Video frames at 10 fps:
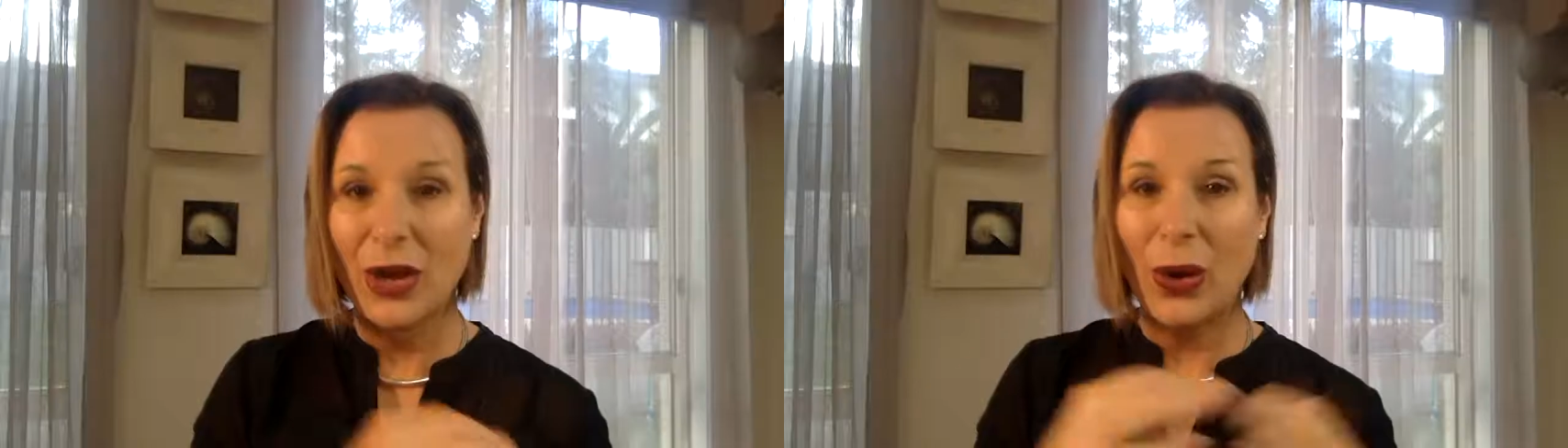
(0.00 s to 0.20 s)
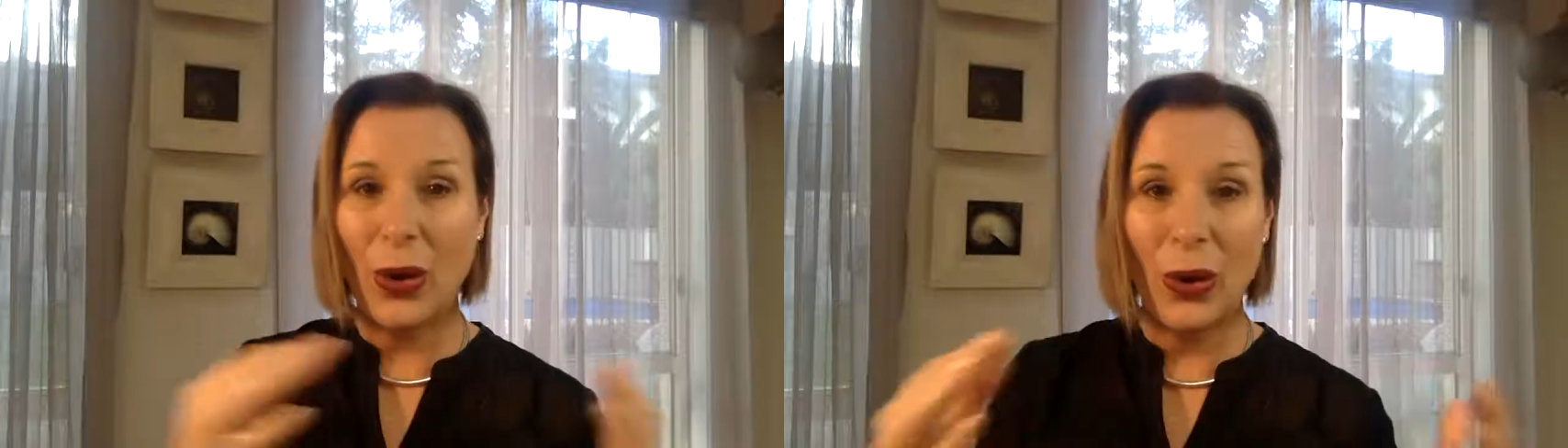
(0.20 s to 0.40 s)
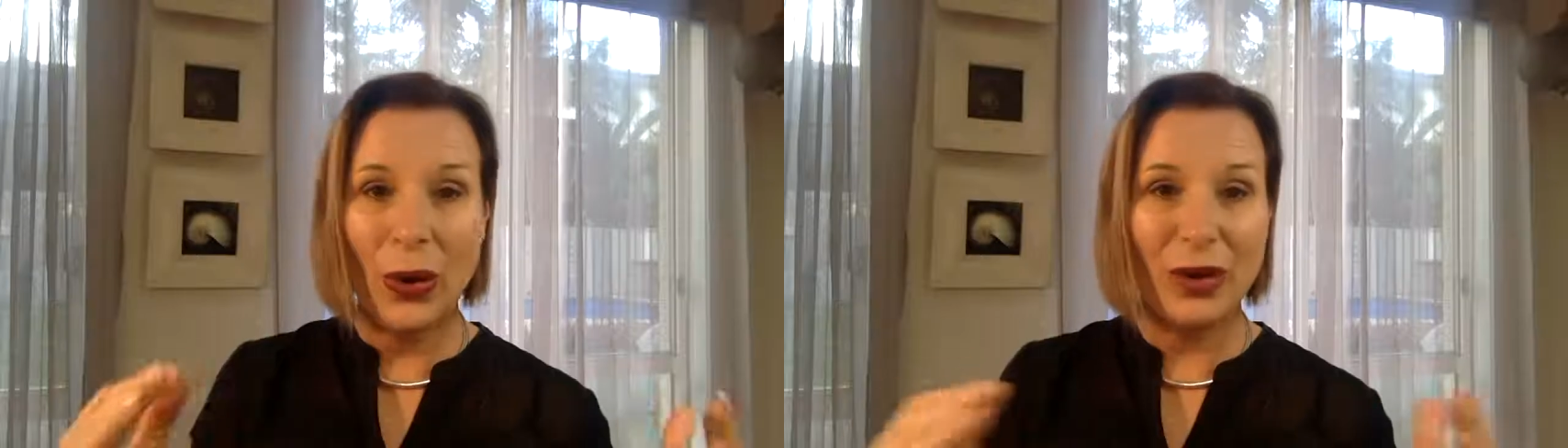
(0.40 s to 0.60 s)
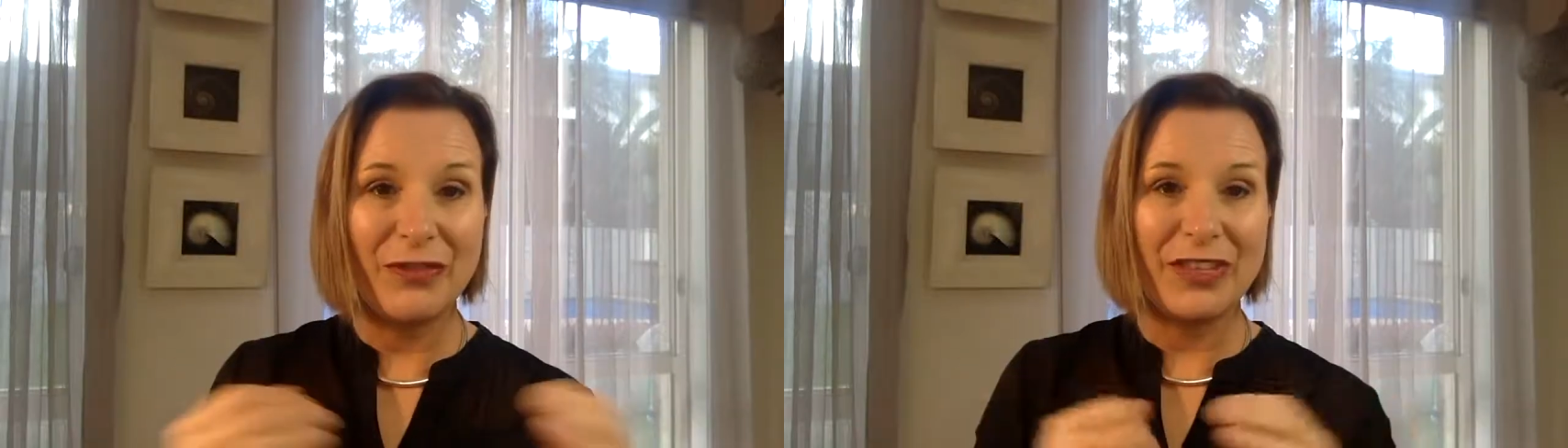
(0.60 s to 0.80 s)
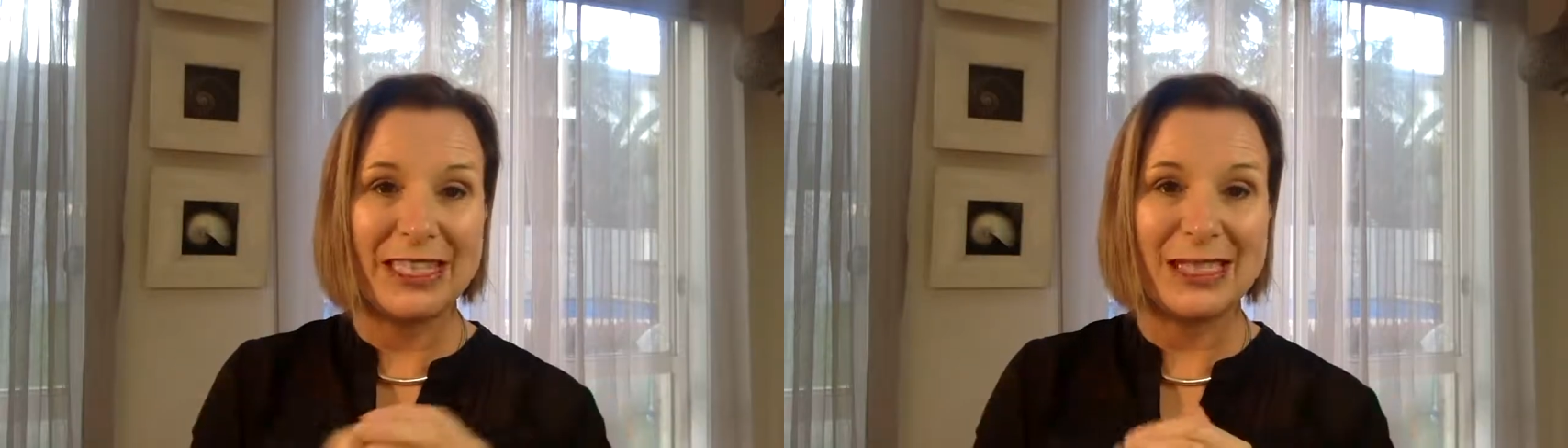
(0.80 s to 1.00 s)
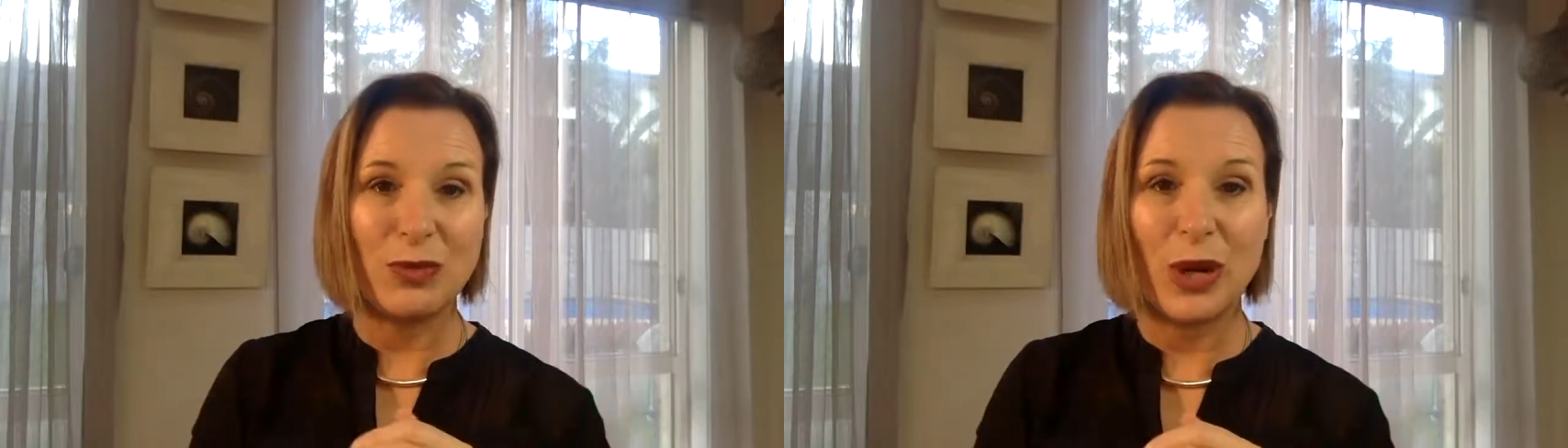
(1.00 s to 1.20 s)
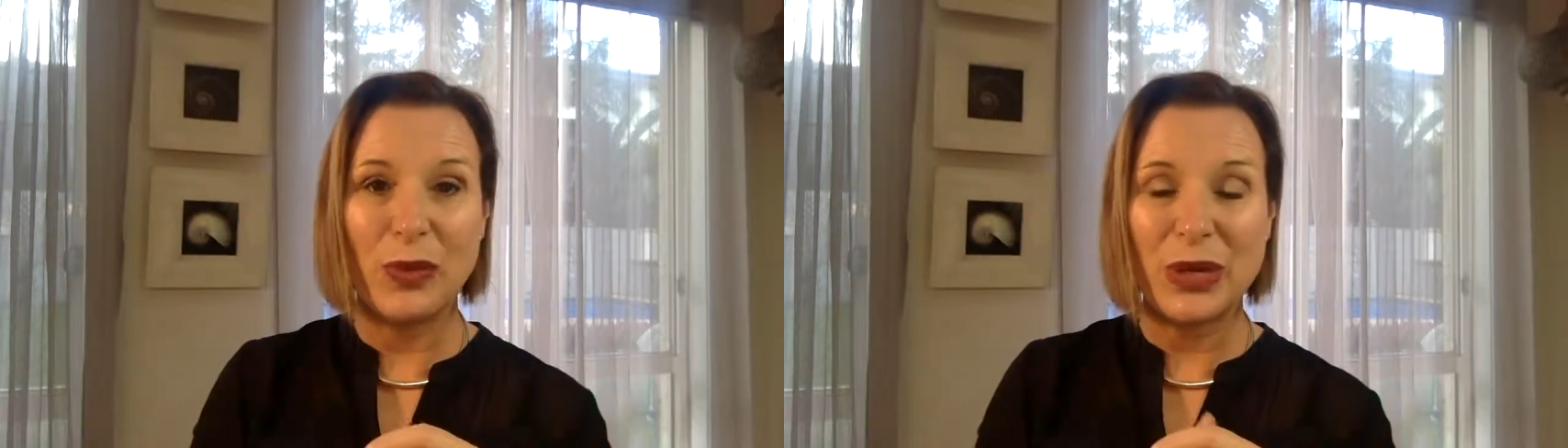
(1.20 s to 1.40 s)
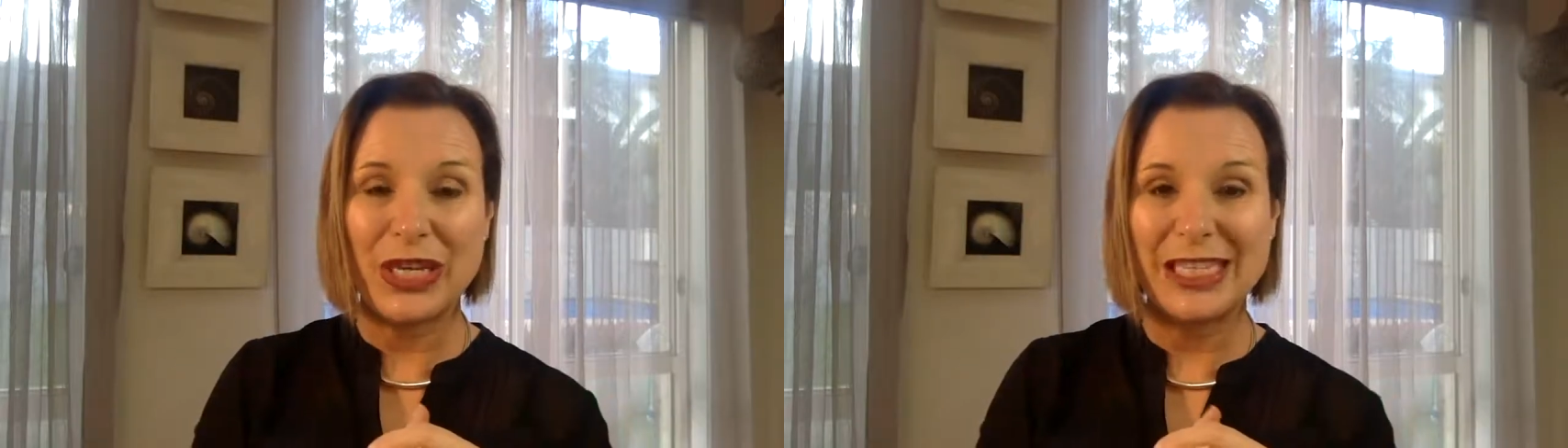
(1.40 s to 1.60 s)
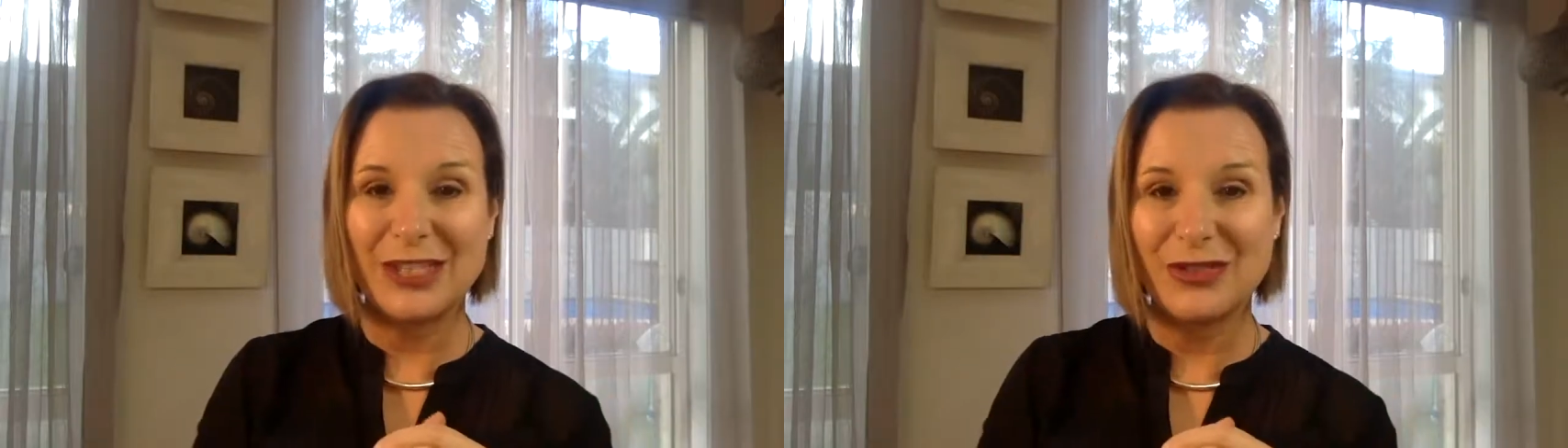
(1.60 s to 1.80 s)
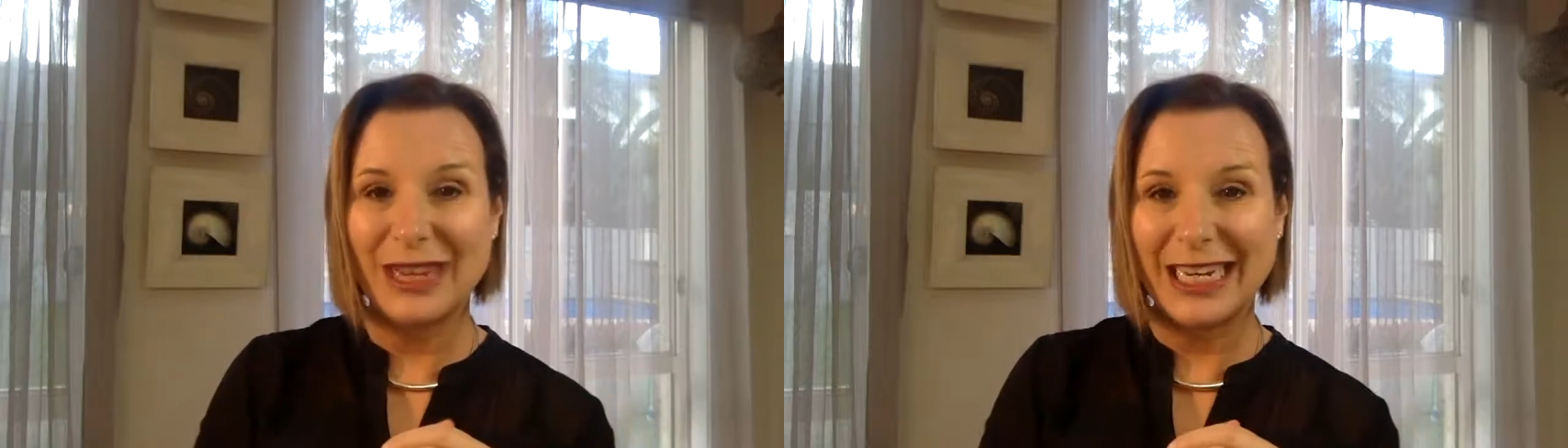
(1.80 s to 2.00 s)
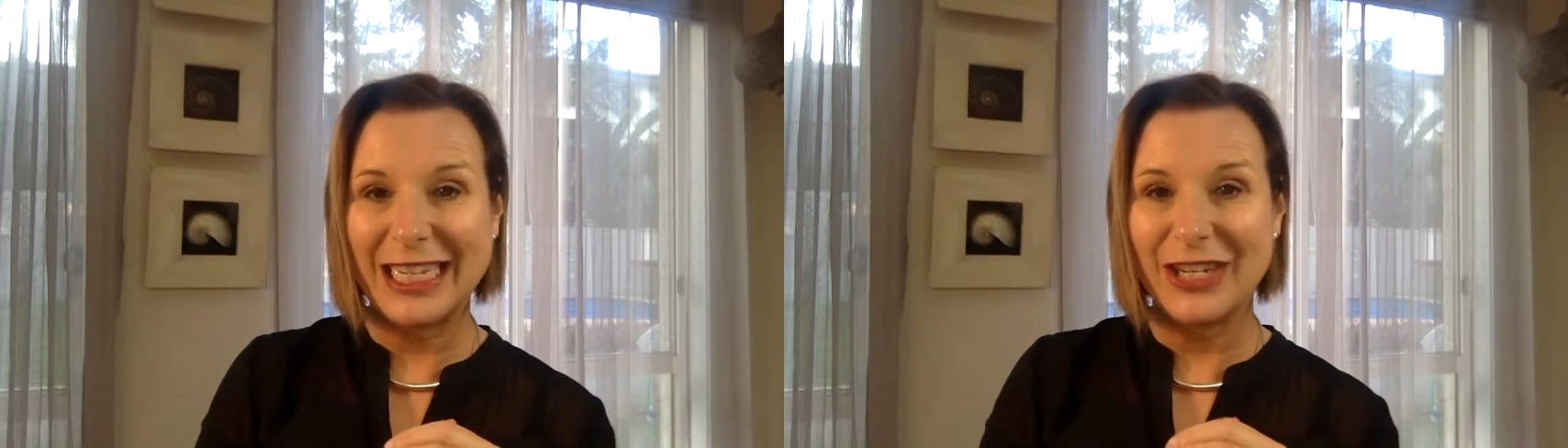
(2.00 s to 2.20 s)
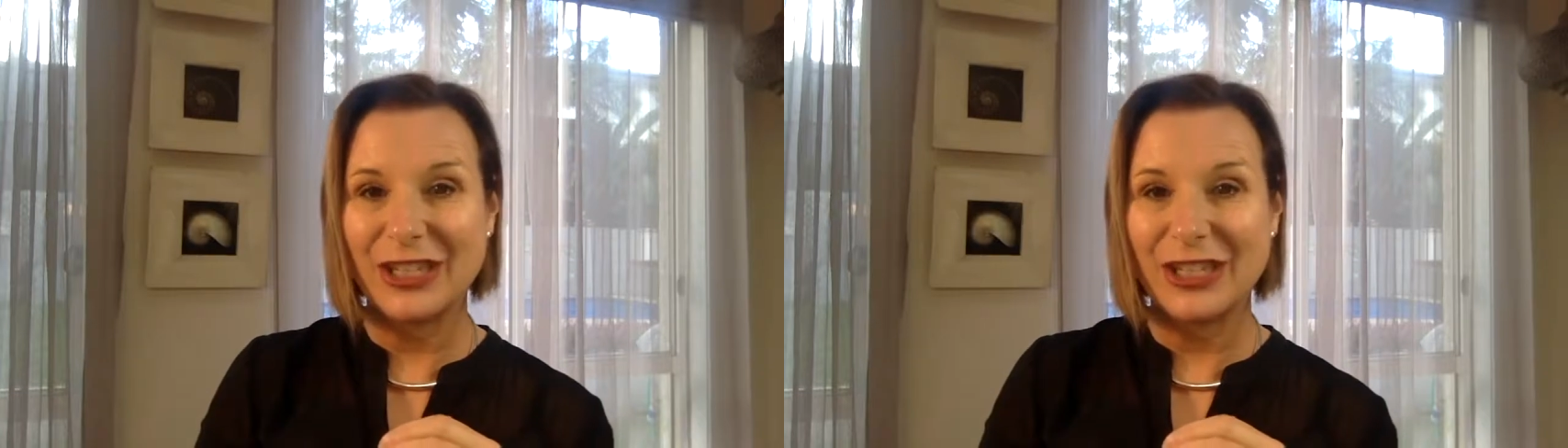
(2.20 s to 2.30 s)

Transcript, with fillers: All of this while working directly on a